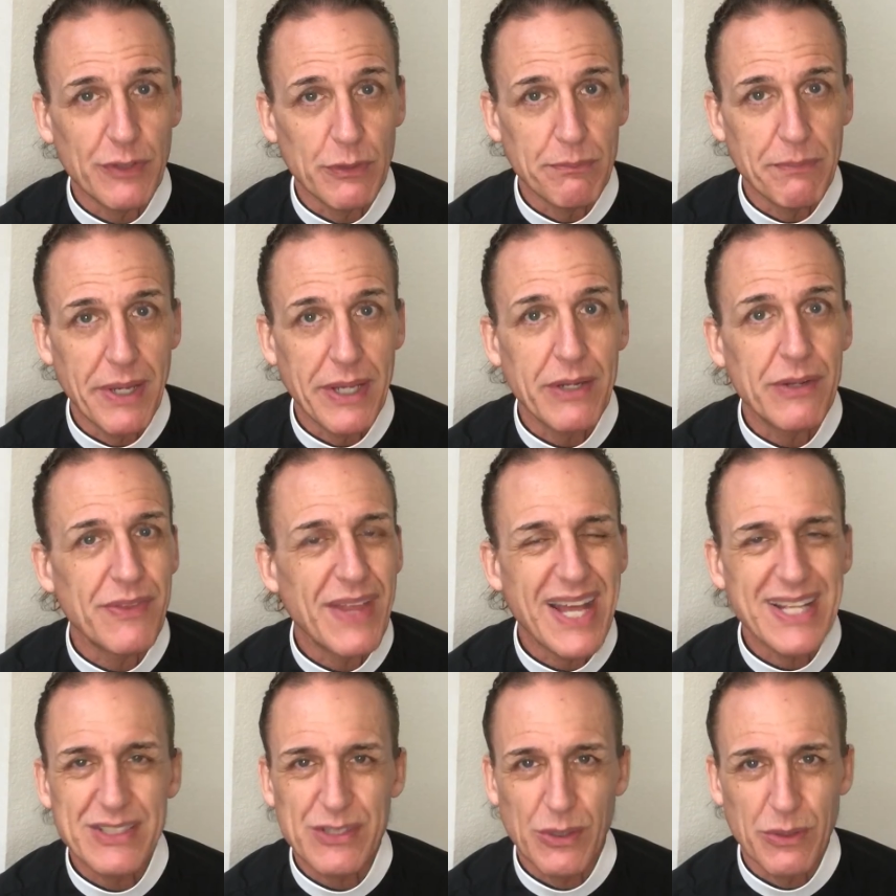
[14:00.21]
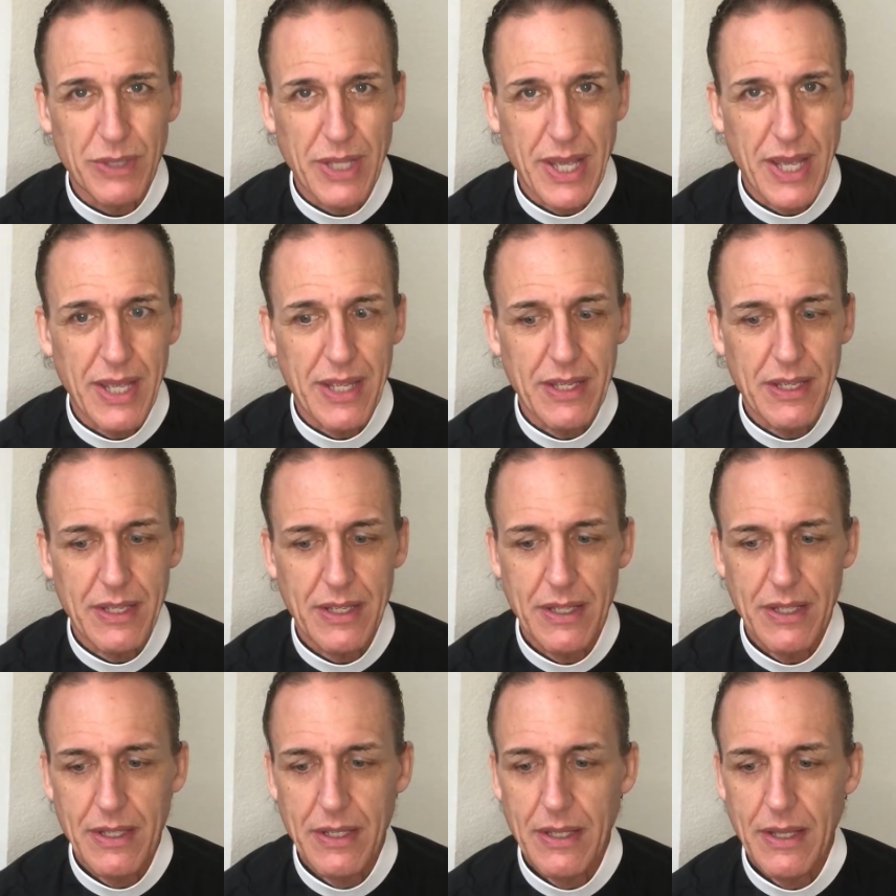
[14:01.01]
feel better, that's okay.
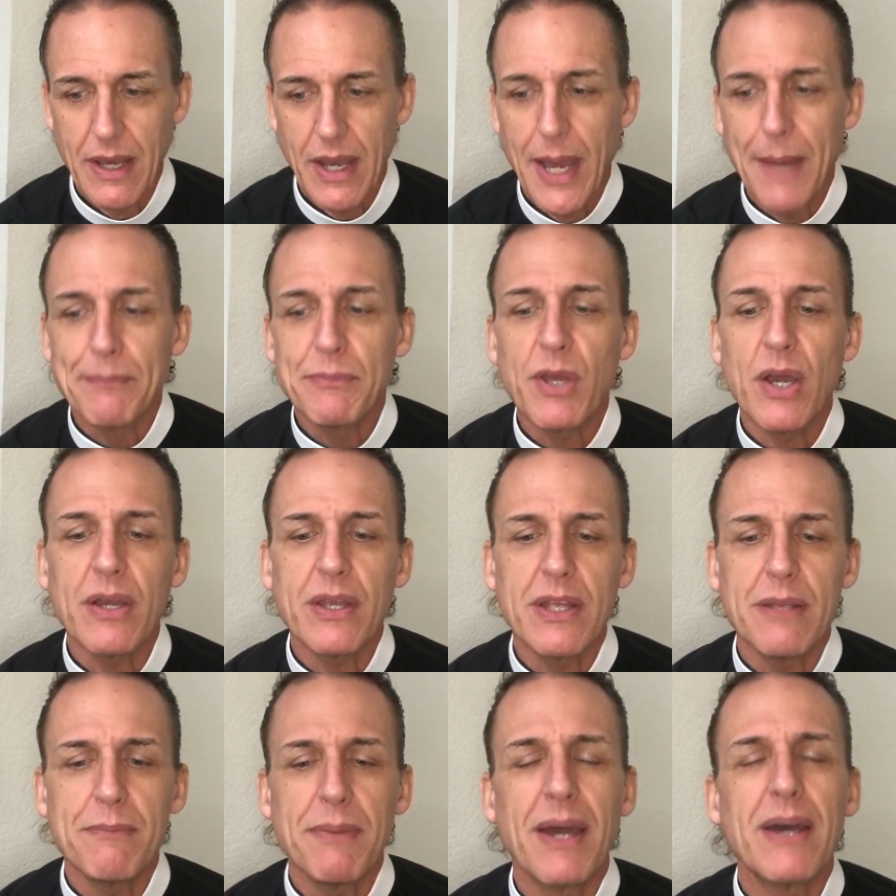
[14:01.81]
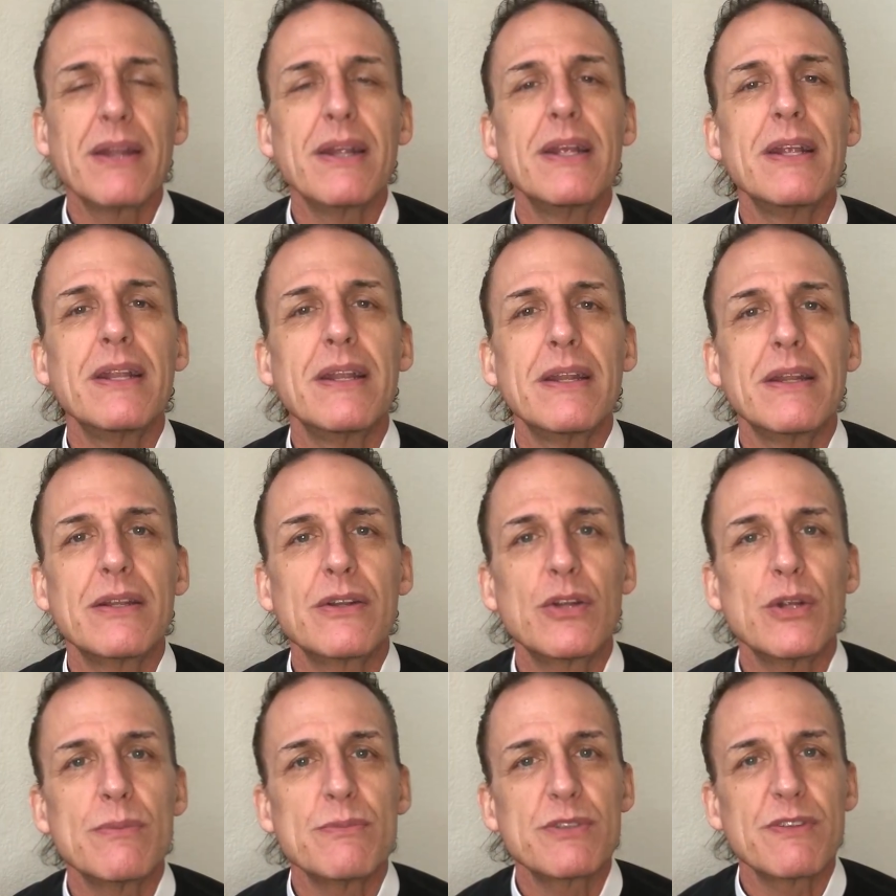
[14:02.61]
I'm talking about in
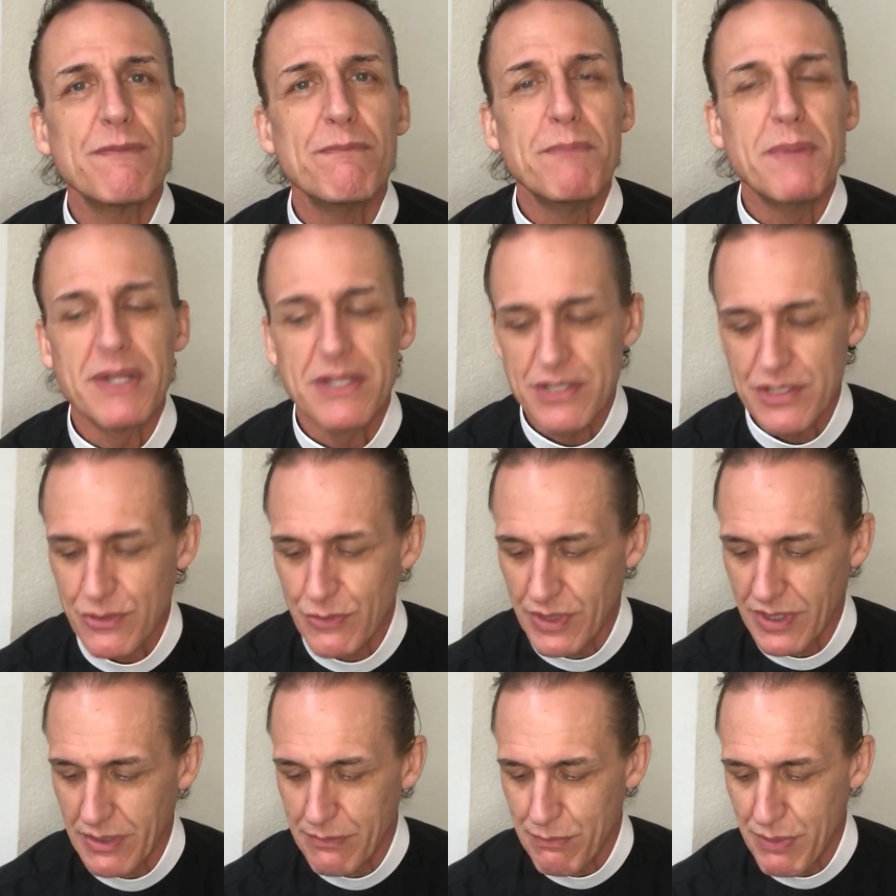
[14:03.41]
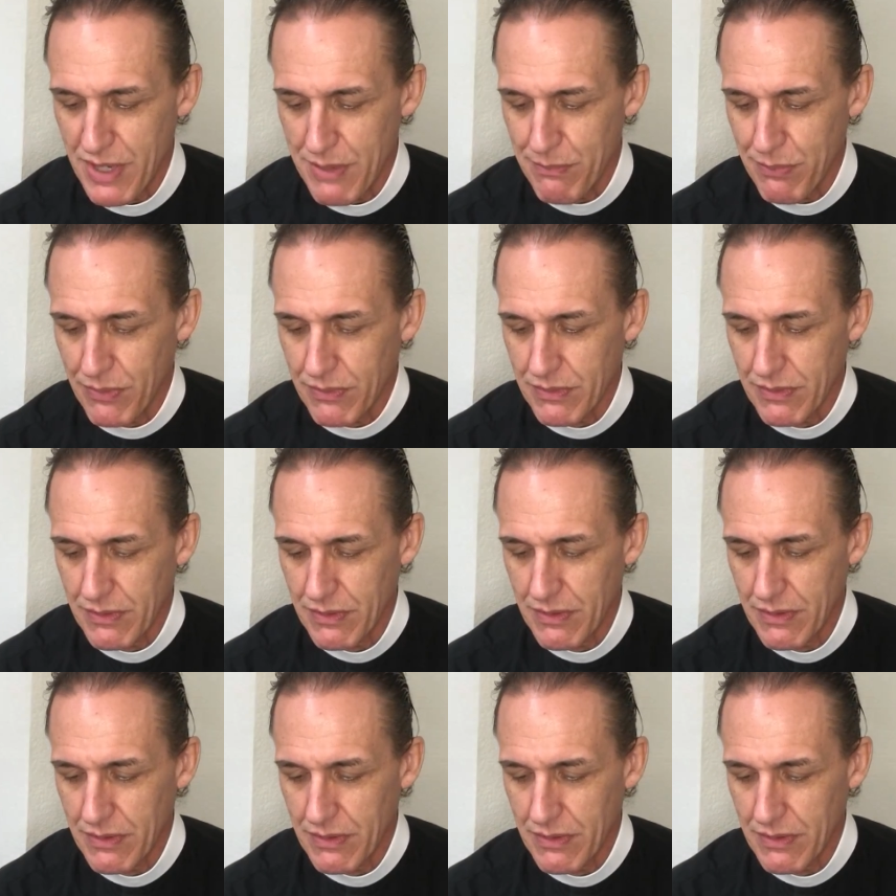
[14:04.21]
terms of ministering to people.